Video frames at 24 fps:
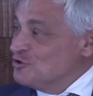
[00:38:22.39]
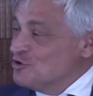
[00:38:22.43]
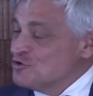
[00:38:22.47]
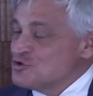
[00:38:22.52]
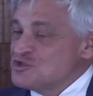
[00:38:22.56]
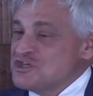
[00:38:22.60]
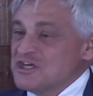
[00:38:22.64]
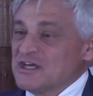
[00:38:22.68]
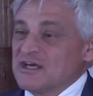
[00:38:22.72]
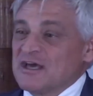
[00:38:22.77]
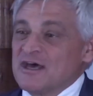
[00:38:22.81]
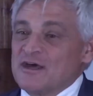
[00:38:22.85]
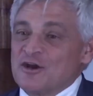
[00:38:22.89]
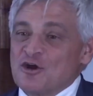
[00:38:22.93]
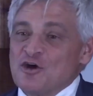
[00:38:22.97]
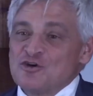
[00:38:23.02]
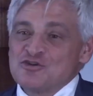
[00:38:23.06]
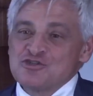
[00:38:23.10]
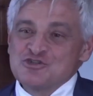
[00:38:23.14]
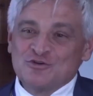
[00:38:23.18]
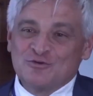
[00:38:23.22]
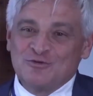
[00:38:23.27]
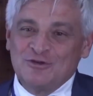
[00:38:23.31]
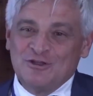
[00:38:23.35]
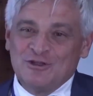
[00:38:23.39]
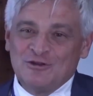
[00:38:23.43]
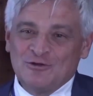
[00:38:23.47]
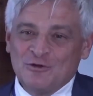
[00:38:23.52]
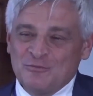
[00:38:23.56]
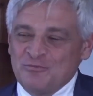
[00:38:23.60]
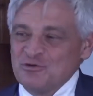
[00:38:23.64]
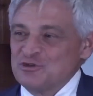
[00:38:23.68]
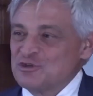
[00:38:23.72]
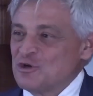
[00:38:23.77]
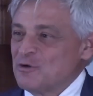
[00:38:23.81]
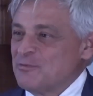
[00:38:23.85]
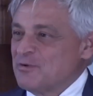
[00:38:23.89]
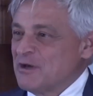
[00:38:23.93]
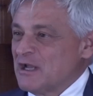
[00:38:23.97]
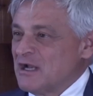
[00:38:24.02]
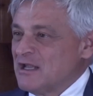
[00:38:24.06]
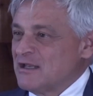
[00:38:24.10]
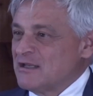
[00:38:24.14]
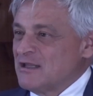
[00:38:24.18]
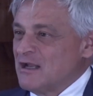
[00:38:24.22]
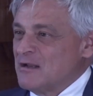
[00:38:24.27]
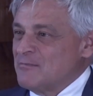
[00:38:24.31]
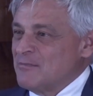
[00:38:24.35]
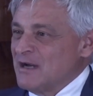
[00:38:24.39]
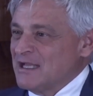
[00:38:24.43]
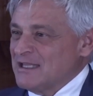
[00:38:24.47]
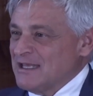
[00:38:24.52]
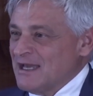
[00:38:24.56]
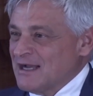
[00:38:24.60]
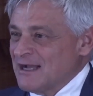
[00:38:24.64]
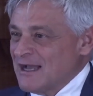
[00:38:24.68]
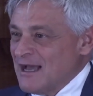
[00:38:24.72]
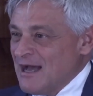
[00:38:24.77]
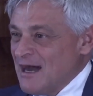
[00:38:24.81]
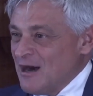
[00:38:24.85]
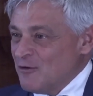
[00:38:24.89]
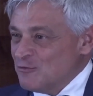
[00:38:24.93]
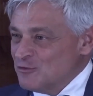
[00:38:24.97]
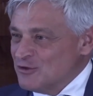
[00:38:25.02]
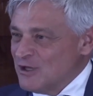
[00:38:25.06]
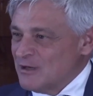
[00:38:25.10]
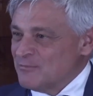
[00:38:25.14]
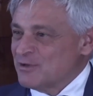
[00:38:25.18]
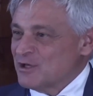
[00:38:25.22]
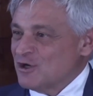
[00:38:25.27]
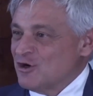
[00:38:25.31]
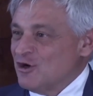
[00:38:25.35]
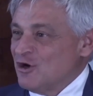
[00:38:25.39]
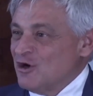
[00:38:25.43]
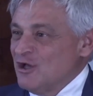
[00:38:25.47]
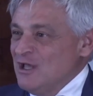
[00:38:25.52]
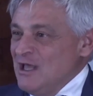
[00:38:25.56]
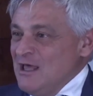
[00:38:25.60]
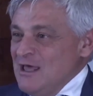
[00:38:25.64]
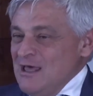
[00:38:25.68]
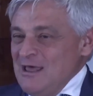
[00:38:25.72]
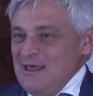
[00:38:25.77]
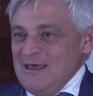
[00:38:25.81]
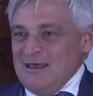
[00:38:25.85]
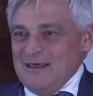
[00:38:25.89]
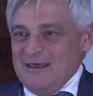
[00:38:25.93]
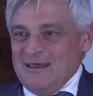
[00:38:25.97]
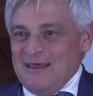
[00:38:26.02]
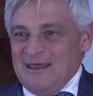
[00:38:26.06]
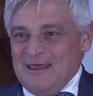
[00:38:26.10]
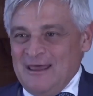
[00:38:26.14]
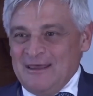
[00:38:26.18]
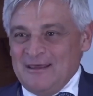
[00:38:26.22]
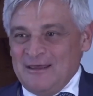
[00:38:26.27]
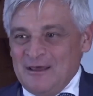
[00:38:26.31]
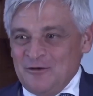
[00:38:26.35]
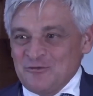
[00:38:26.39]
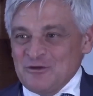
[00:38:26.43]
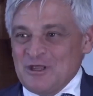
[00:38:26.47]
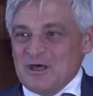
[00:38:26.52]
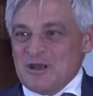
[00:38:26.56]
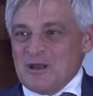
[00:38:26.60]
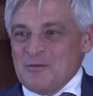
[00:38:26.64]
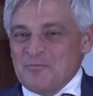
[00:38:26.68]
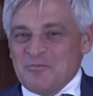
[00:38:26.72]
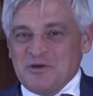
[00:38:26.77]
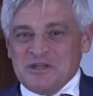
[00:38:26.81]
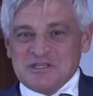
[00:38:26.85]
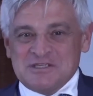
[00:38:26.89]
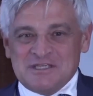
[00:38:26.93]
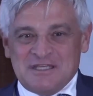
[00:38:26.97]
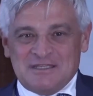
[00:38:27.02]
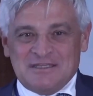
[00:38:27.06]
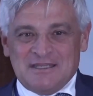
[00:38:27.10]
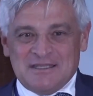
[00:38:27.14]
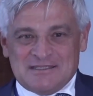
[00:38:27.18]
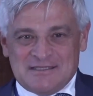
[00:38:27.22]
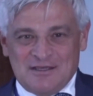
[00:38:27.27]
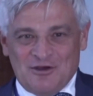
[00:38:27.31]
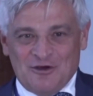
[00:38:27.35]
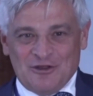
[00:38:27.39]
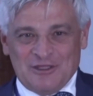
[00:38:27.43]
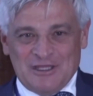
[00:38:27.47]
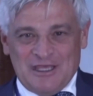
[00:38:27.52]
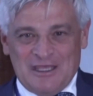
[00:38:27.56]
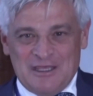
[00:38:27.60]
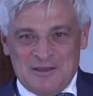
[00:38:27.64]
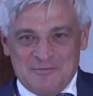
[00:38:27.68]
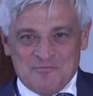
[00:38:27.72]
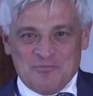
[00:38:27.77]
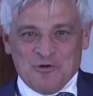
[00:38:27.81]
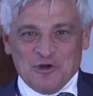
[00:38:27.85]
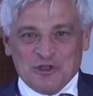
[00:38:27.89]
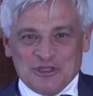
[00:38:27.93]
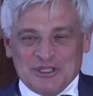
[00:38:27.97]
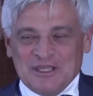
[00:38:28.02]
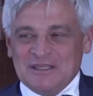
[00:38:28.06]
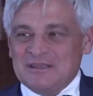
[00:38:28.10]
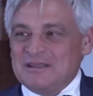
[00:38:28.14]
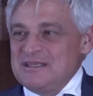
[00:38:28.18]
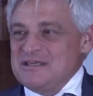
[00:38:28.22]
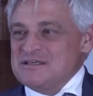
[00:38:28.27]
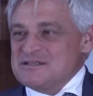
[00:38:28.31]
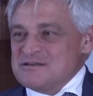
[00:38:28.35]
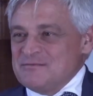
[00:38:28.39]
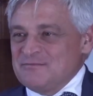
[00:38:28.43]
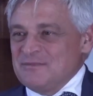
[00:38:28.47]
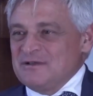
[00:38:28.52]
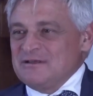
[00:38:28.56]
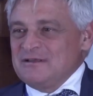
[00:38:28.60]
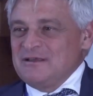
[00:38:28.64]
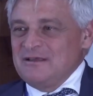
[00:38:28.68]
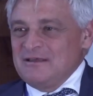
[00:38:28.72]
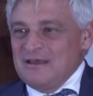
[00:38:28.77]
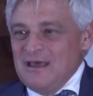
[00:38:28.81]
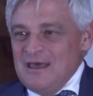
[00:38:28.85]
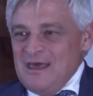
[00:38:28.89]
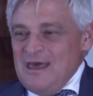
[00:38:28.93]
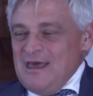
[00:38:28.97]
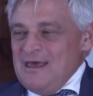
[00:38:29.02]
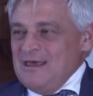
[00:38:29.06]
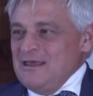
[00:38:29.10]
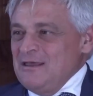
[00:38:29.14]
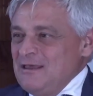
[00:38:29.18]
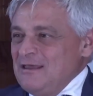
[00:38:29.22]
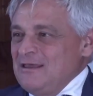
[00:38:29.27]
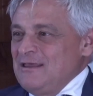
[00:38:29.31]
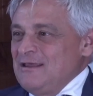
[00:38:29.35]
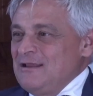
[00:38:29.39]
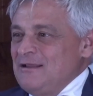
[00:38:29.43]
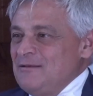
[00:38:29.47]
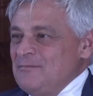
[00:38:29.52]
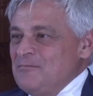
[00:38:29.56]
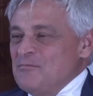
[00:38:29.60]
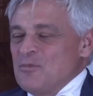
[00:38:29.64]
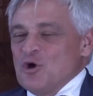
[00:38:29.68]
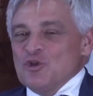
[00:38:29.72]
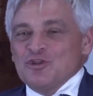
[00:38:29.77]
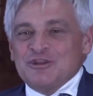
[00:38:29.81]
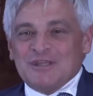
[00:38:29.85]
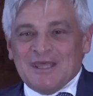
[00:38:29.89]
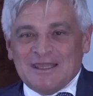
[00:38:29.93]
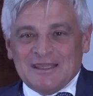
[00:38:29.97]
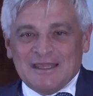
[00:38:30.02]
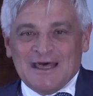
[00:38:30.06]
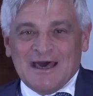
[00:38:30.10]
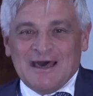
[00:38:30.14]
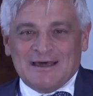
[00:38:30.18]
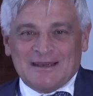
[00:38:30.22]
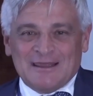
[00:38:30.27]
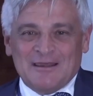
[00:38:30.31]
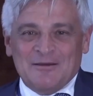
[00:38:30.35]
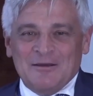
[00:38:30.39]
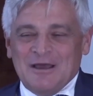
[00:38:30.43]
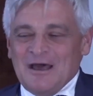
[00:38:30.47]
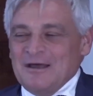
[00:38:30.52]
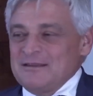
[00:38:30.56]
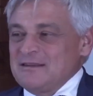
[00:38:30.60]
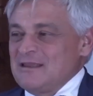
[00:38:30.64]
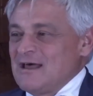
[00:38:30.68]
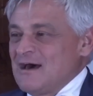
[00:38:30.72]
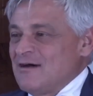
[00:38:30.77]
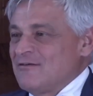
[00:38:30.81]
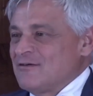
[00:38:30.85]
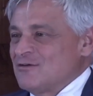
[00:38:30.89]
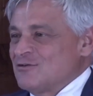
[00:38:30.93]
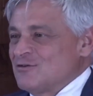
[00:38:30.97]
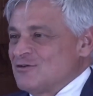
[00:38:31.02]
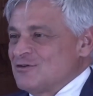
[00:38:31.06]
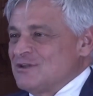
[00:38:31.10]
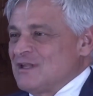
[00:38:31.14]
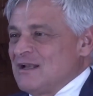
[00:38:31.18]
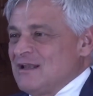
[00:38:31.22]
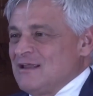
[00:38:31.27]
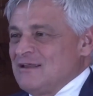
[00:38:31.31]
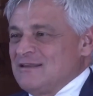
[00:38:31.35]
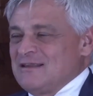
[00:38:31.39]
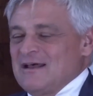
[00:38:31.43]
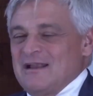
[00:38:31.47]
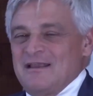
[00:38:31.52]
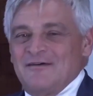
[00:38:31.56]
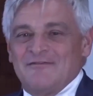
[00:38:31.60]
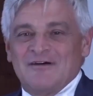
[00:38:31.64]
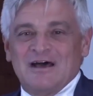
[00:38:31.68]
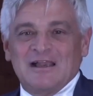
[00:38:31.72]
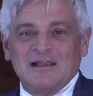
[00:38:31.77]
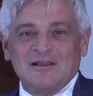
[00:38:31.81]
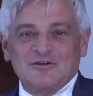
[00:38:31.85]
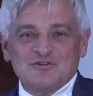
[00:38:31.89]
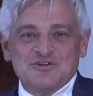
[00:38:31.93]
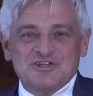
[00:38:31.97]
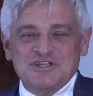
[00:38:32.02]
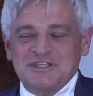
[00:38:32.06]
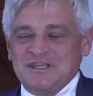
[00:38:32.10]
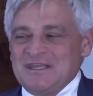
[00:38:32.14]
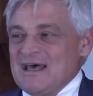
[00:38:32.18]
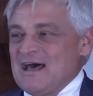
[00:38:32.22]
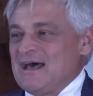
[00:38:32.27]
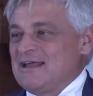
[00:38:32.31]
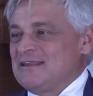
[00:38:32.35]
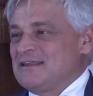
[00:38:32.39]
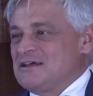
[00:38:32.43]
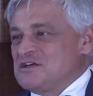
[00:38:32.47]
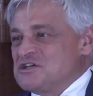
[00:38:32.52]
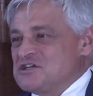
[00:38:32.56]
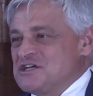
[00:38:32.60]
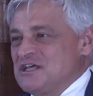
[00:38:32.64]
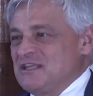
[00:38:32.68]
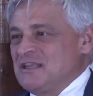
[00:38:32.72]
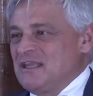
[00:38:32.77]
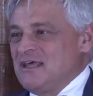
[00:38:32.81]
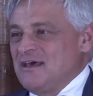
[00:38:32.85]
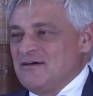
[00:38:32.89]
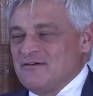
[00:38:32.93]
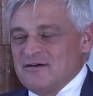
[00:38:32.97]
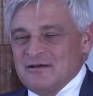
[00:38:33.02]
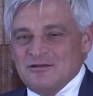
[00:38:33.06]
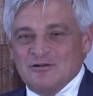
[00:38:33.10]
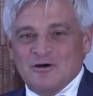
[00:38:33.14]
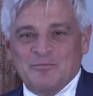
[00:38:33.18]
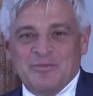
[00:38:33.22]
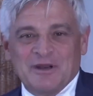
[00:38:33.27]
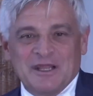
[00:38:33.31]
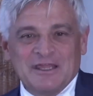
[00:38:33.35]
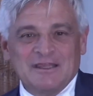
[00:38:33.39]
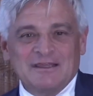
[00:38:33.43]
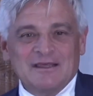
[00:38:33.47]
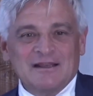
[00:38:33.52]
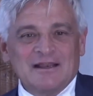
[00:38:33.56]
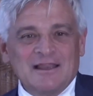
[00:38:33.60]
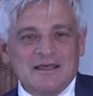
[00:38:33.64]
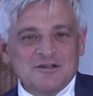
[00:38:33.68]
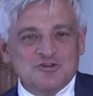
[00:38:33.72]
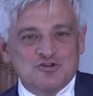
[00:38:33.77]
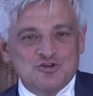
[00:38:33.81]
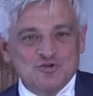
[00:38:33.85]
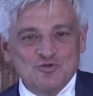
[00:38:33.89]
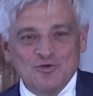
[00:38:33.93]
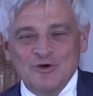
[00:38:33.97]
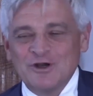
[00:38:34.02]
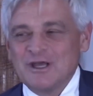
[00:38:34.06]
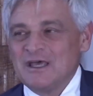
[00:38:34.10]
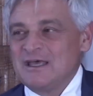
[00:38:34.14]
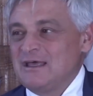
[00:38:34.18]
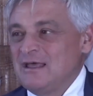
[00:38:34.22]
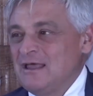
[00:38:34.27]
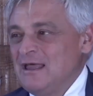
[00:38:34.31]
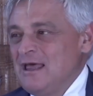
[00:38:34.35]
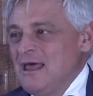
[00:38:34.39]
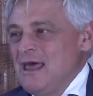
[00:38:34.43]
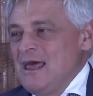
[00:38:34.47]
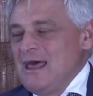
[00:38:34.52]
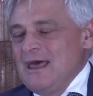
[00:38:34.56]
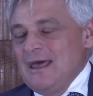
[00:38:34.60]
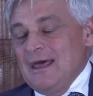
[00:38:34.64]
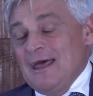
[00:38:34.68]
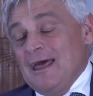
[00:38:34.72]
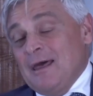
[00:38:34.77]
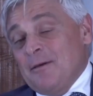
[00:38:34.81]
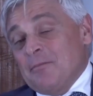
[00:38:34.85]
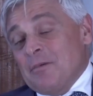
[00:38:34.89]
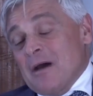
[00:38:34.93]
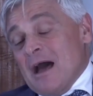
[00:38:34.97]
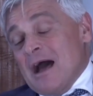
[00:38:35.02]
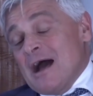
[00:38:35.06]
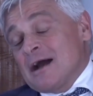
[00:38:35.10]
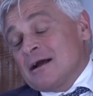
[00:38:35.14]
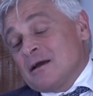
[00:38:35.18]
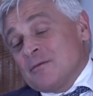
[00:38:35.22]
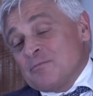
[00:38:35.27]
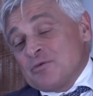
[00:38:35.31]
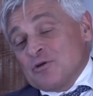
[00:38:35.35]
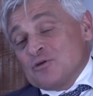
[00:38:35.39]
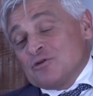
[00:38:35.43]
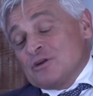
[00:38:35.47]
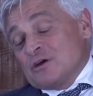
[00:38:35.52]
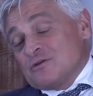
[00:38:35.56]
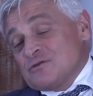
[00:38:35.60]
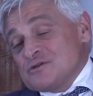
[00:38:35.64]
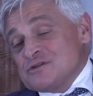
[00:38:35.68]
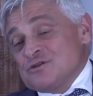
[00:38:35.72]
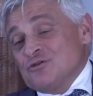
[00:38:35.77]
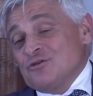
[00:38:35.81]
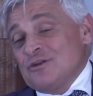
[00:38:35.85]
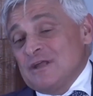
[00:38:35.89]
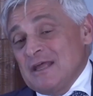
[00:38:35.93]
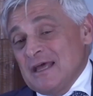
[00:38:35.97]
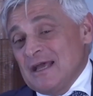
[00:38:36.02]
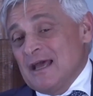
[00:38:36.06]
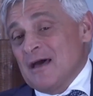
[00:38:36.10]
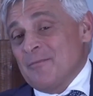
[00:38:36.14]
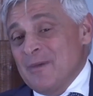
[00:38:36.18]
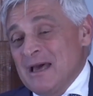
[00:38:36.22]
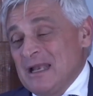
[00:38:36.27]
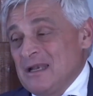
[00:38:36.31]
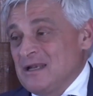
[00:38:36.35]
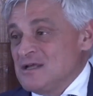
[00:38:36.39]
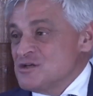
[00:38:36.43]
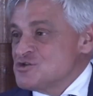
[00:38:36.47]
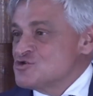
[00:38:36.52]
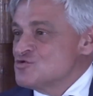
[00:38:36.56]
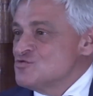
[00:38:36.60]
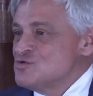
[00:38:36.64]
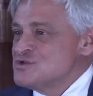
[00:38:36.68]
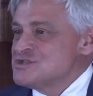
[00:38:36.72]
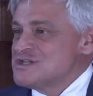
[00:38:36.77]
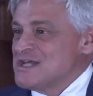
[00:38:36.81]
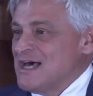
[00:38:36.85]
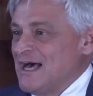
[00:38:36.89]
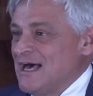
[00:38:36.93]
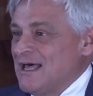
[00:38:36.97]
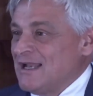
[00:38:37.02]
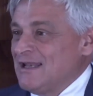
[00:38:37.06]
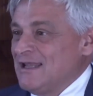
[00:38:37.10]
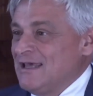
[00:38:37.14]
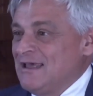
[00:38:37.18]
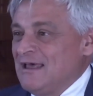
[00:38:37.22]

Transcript: And I always think of the Occitan anchovy sellers. They are uh, Mr. Carlos is not here, so I'm not going to talk about bagna cauda, the Piedmont uh, delicacy.